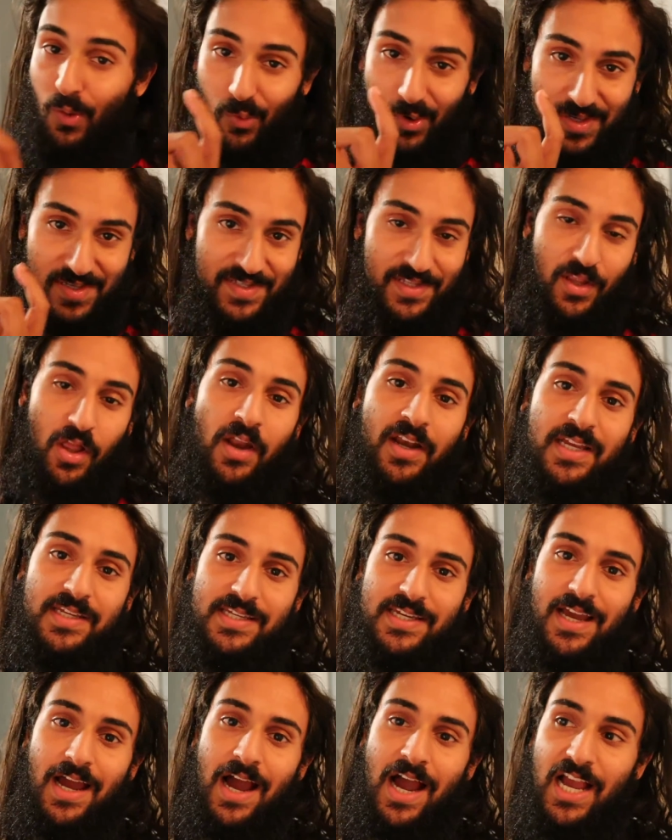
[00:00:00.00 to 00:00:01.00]
We're still on
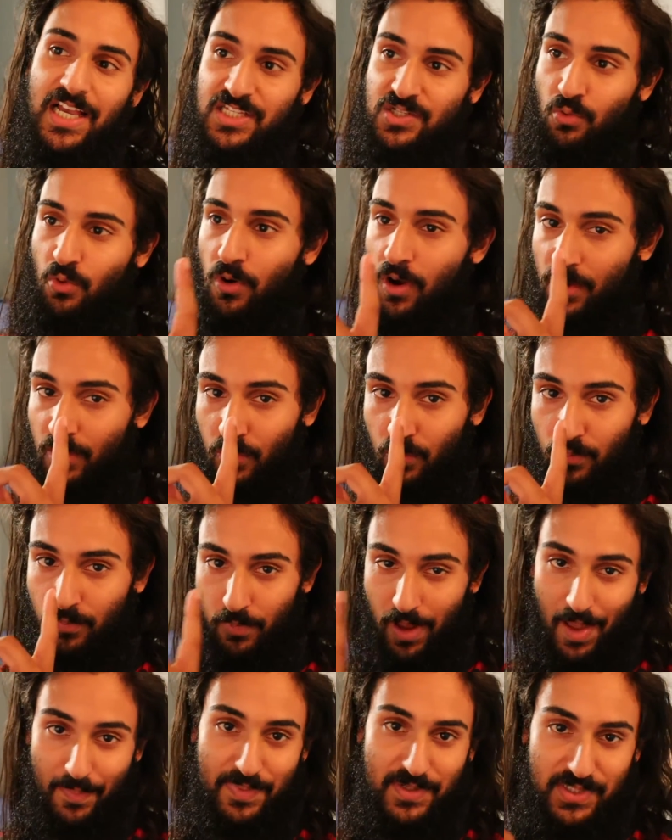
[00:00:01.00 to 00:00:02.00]
easy, guys. We're on
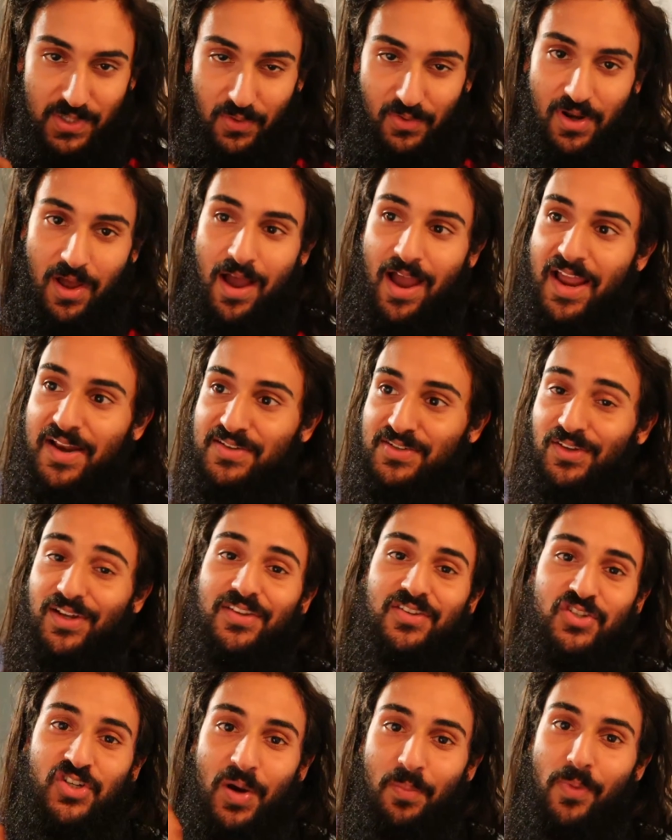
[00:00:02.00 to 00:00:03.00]
episode 9, so
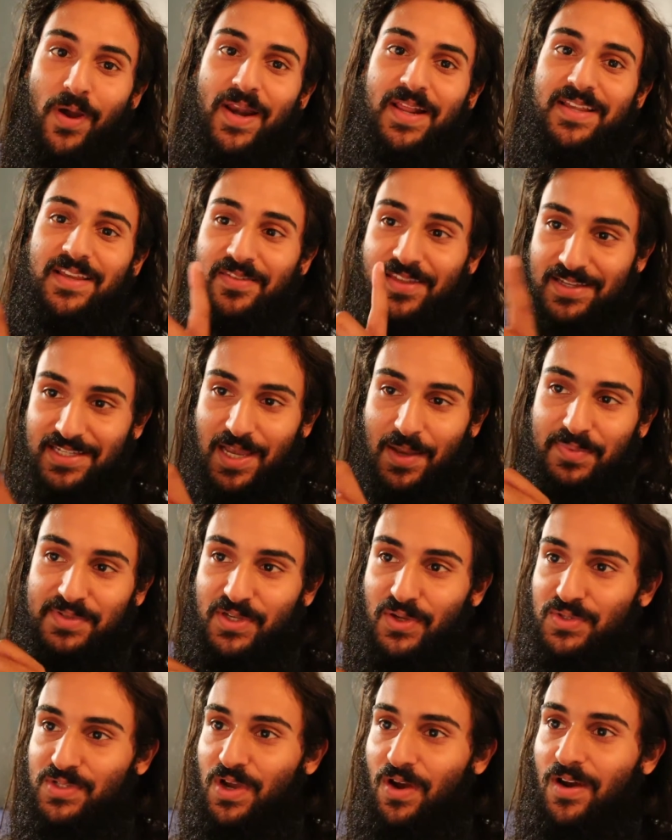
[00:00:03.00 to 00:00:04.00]
let's jump right into this
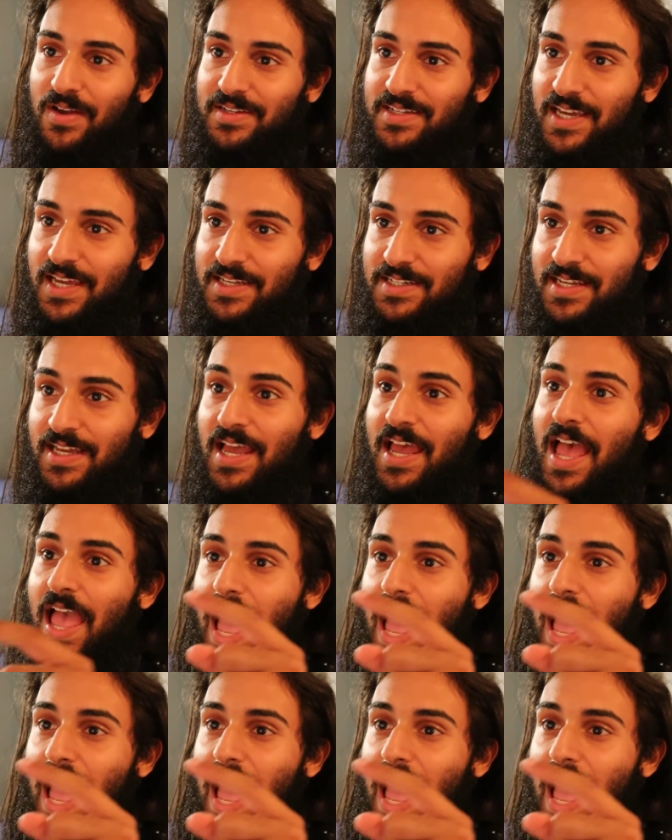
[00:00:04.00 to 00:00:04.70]
episode's content,